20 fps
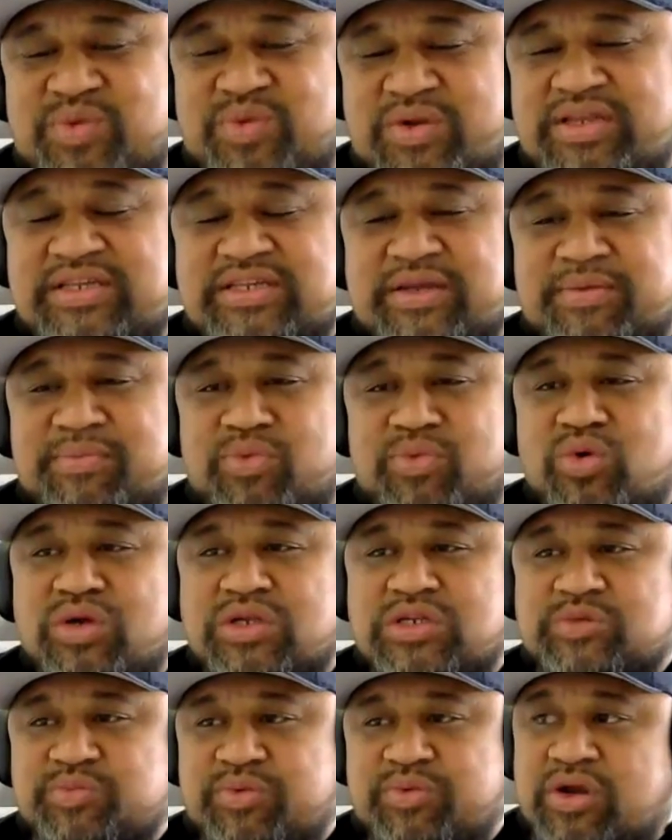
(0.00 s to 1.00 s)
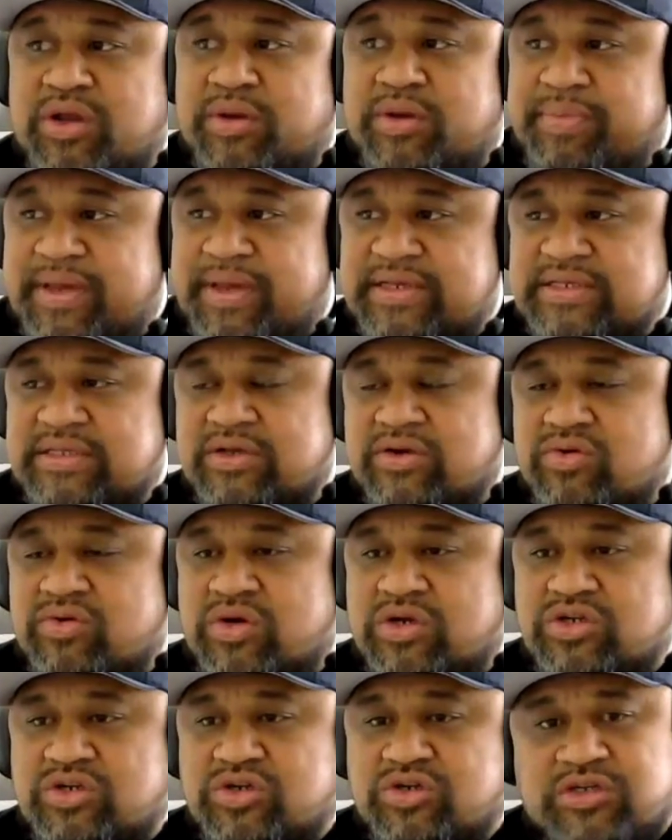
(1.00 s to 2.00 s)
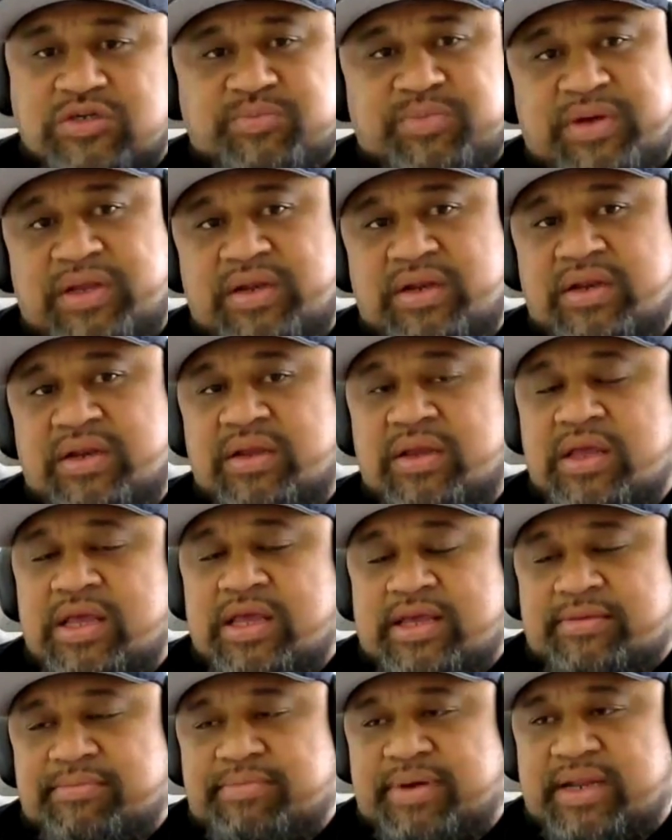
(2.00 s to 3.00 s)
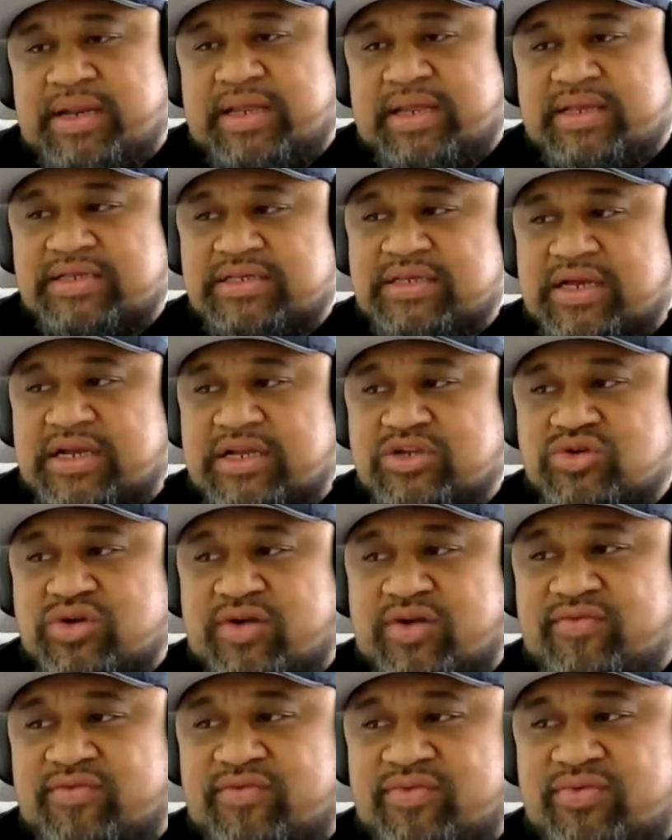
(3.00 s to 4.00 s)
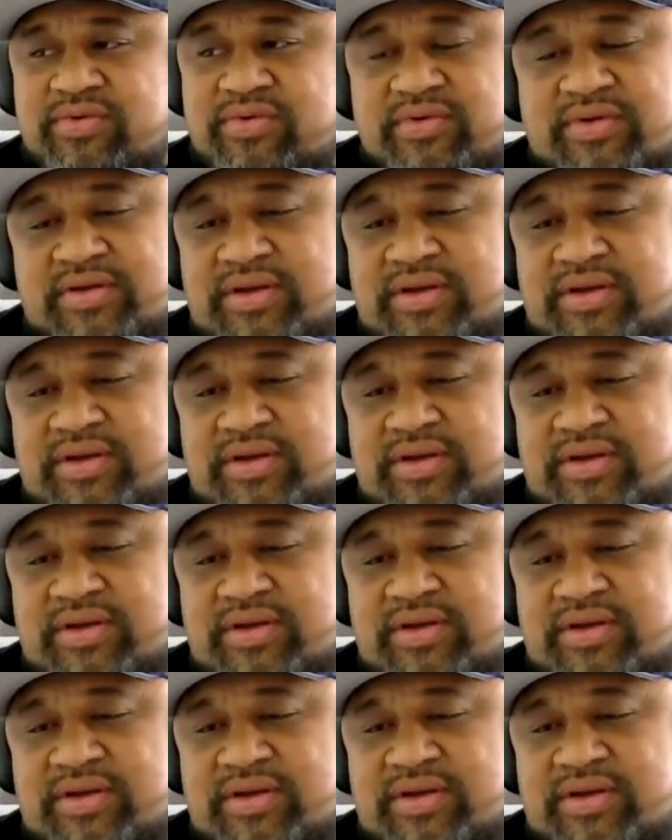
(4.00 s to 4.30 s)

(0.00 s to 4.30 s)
Willie's a mortgage broker based in Christchurch, but has travelled